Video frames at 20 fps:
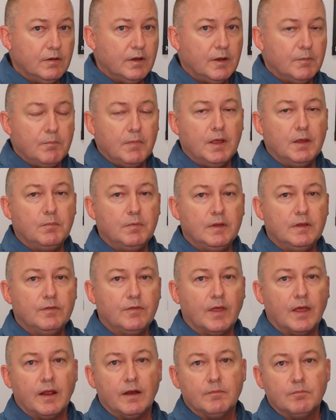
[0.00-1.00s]
It may be
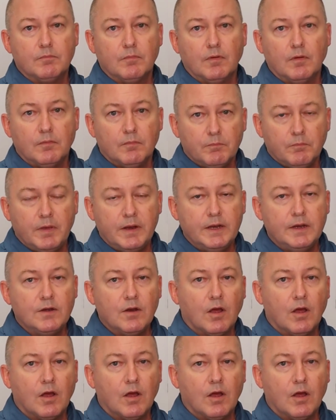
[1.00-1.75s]
that many